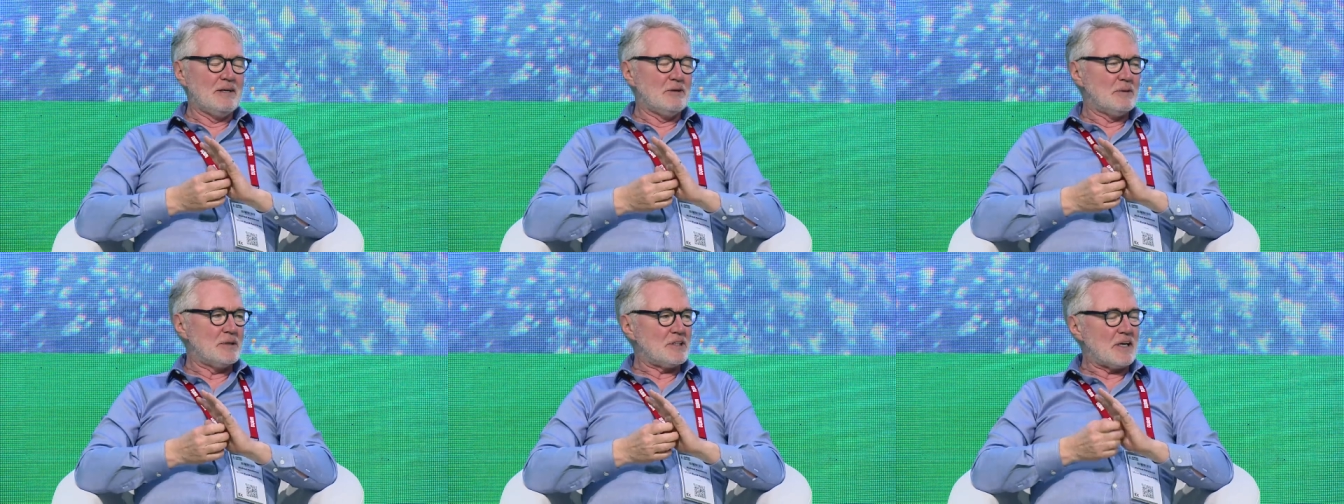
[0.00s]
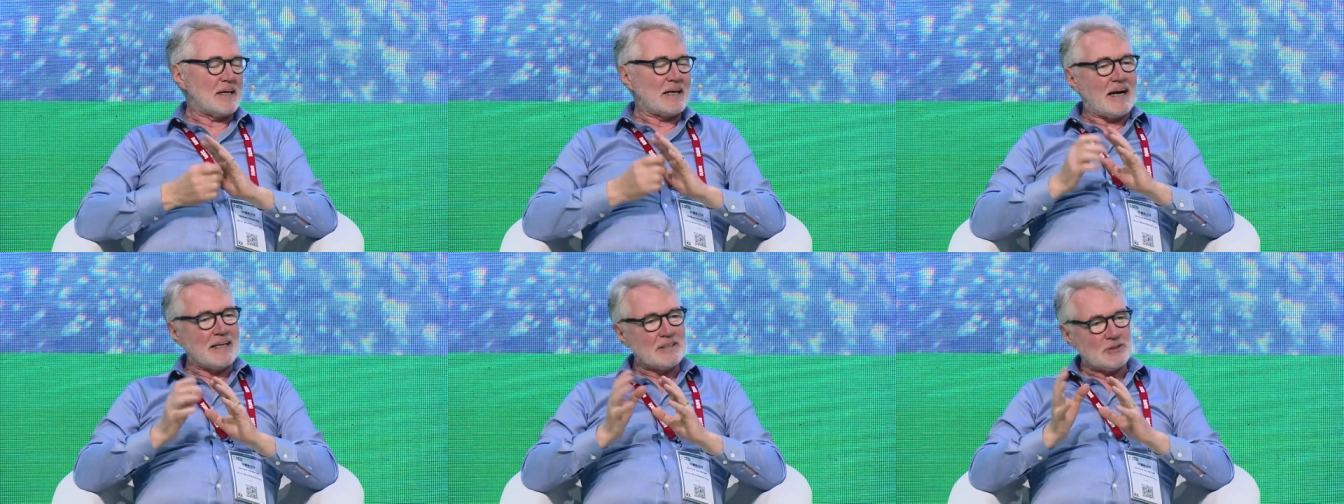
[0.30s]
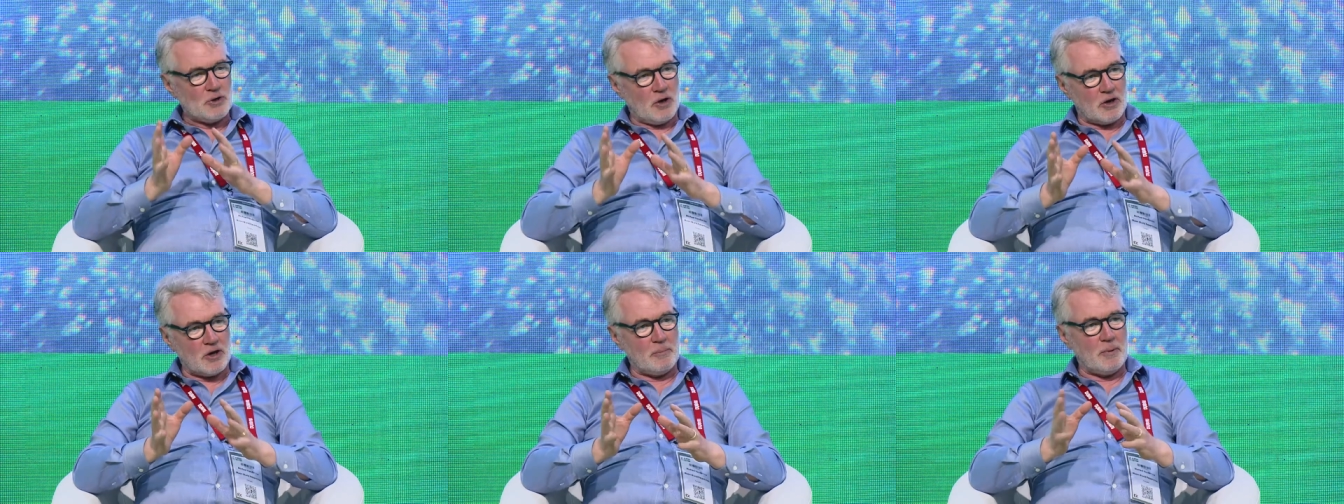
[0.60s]
which I
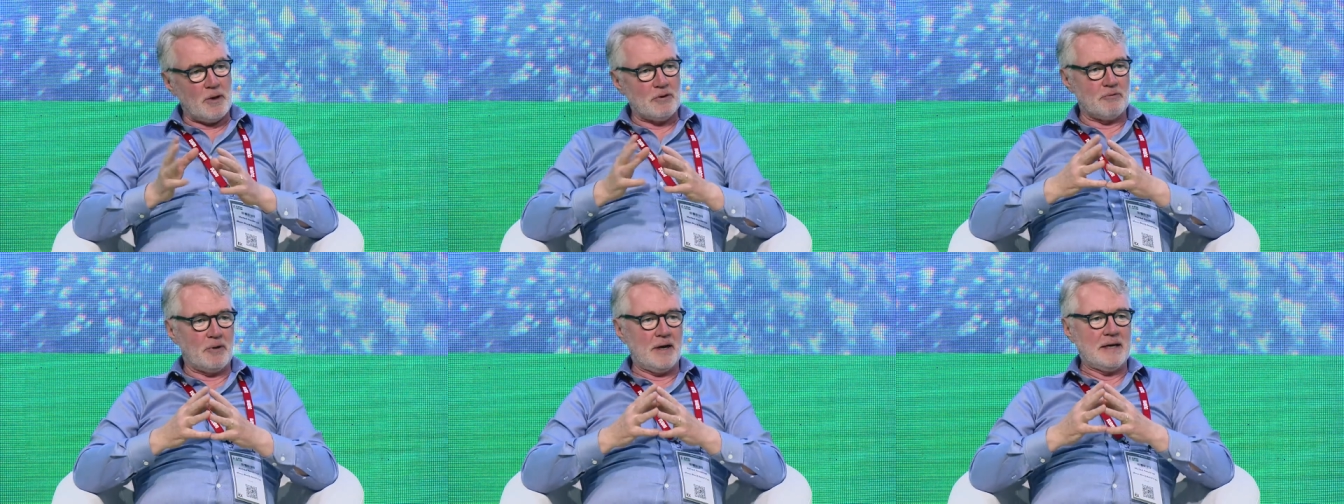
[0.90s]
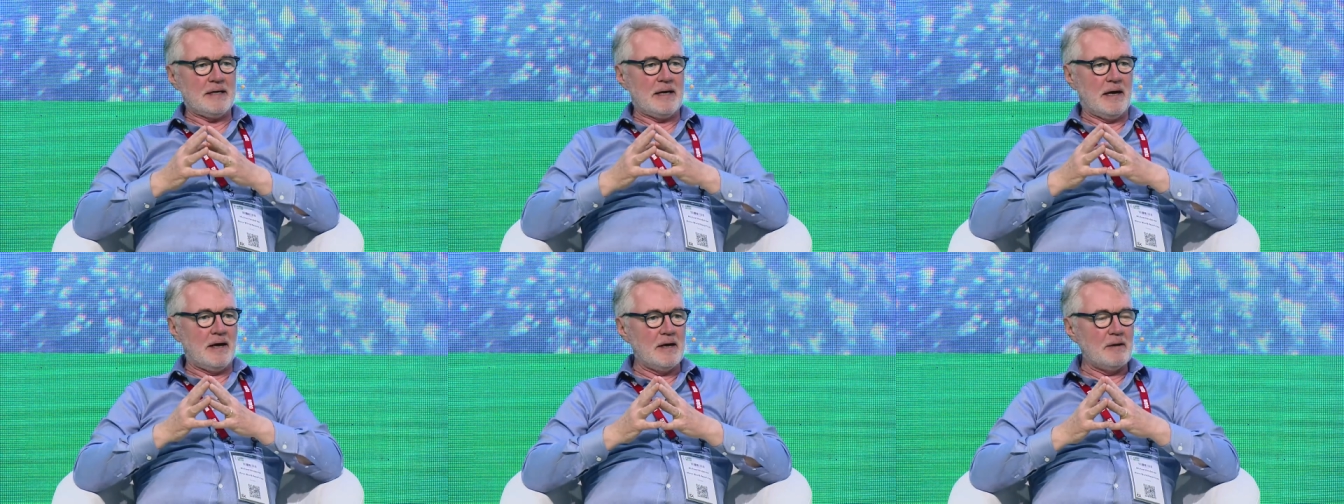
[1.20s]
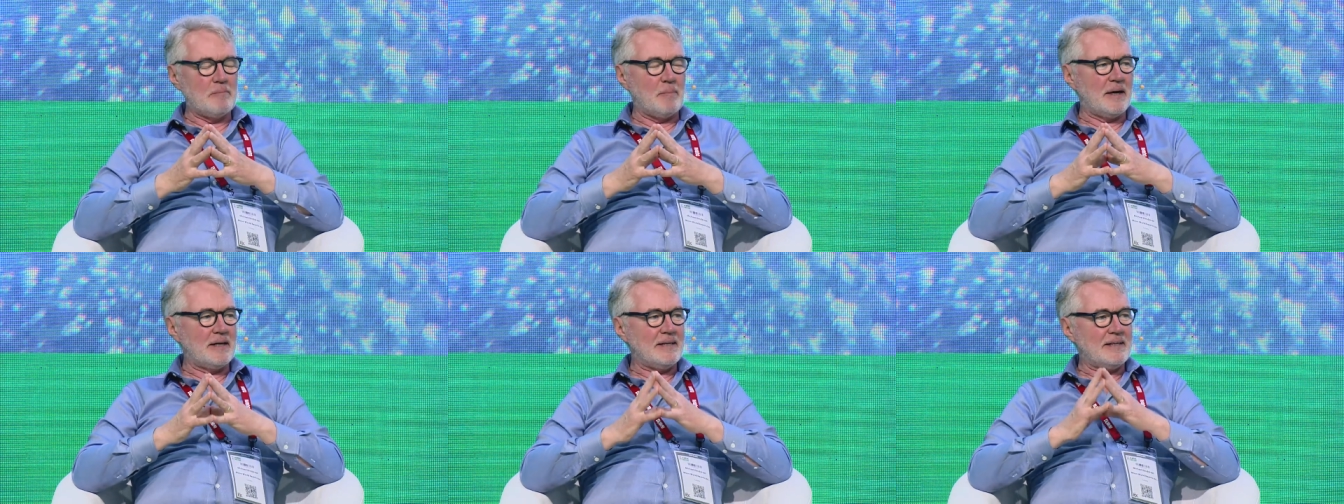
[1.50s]
can't talk about right
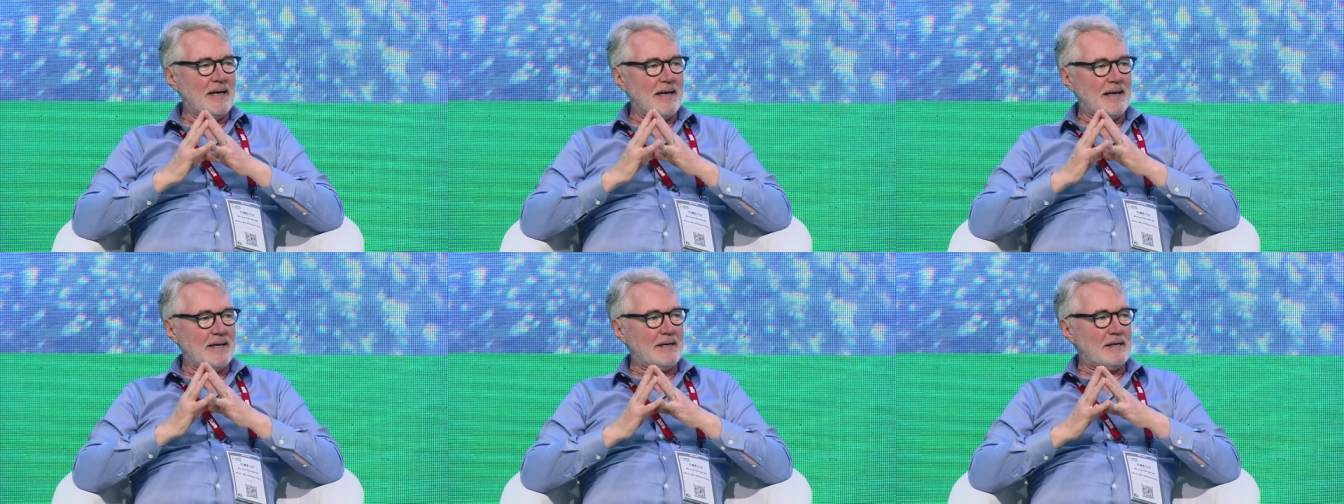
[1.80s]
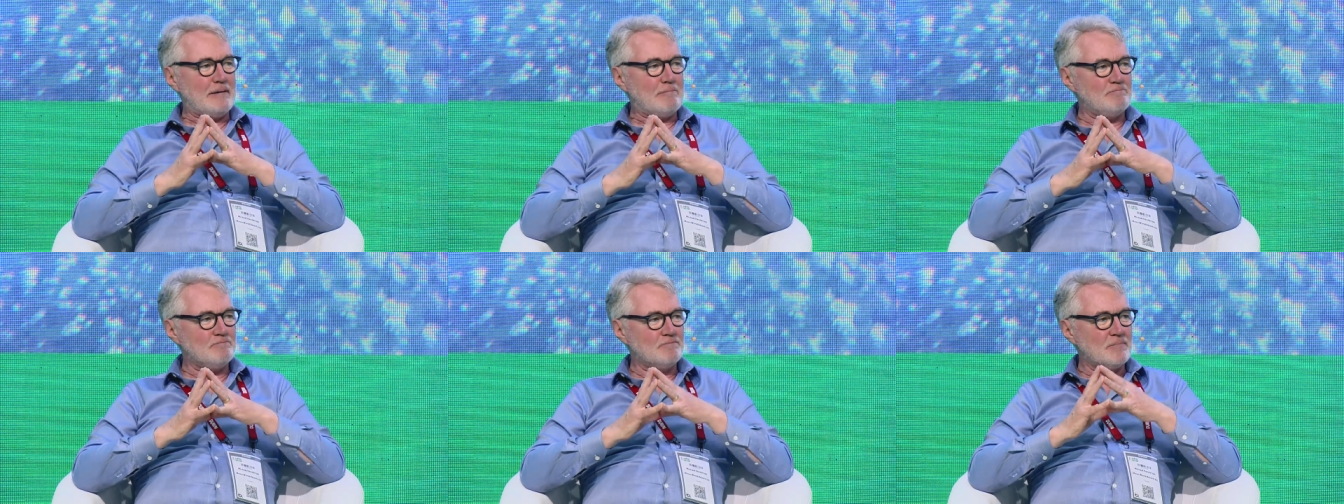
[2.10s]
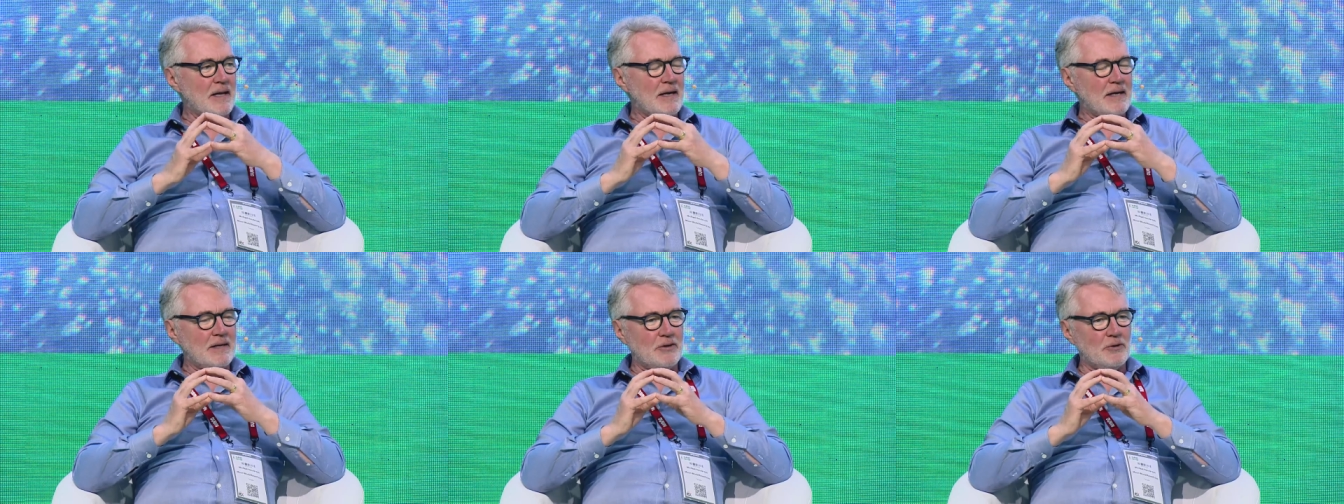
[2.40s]
now, but um,
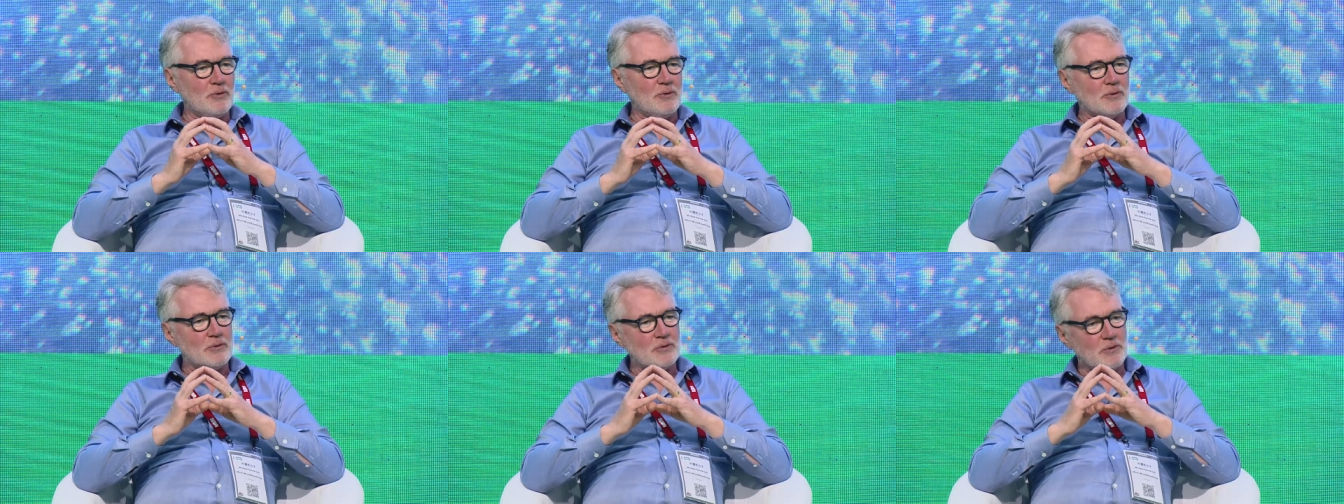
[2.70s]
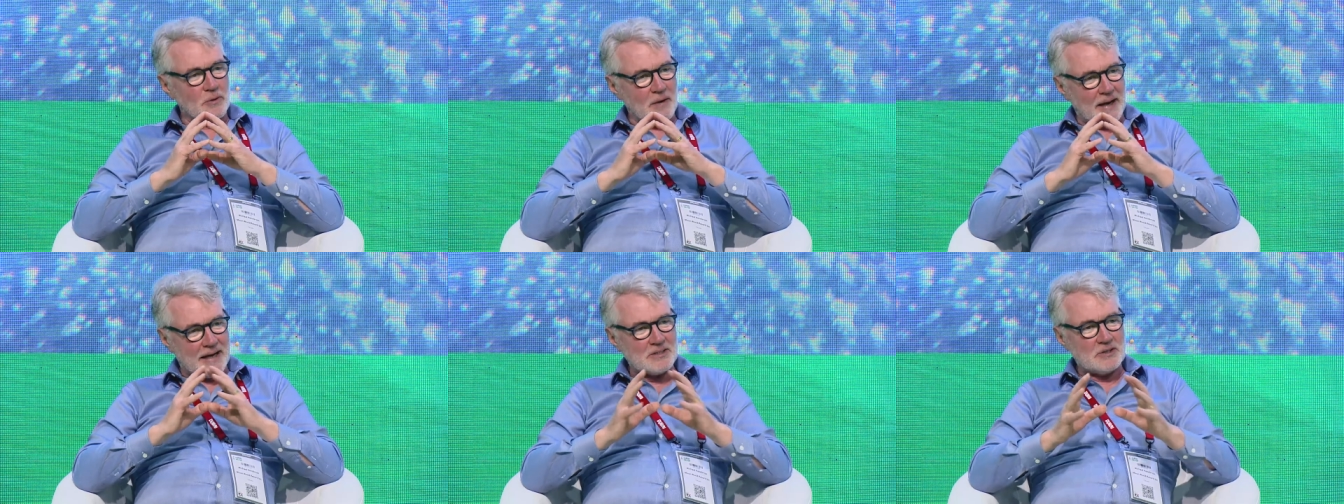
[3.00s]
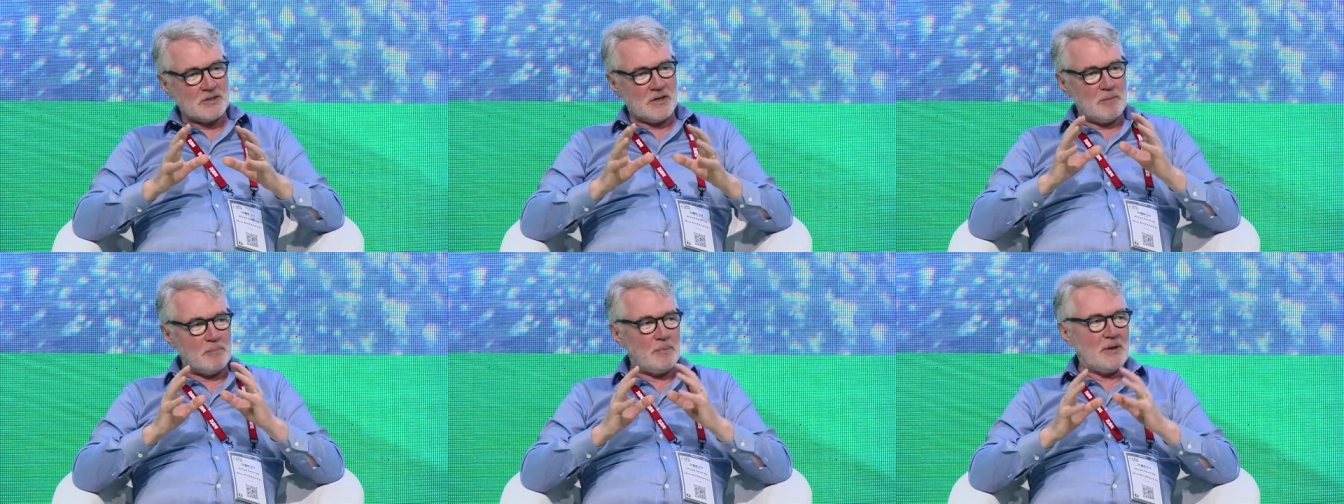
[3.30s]
you'll, you'll
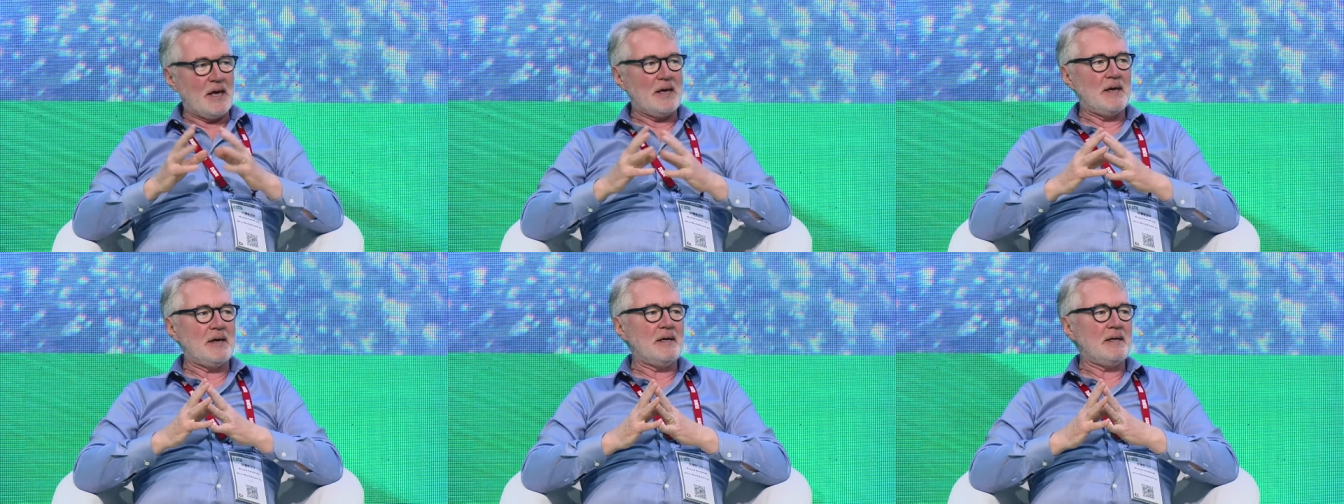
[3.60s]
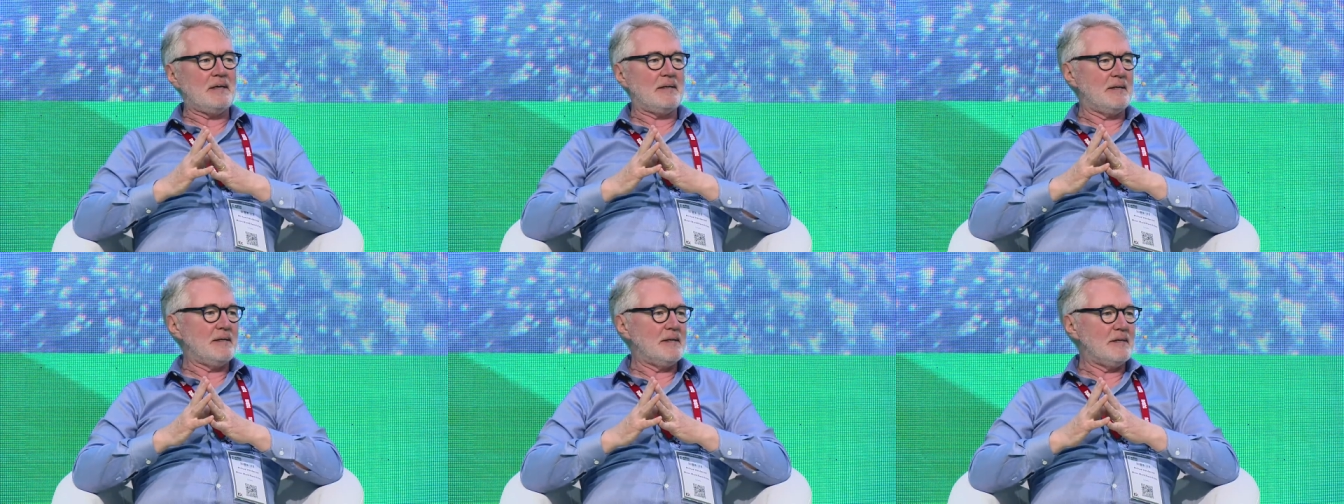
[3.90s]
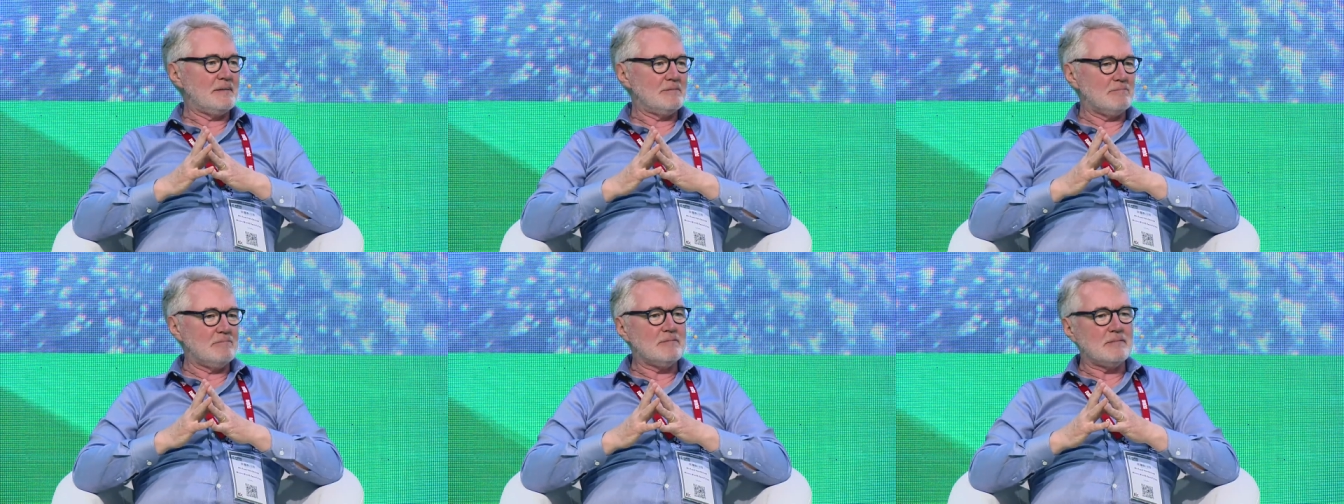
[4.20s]
actually be uh,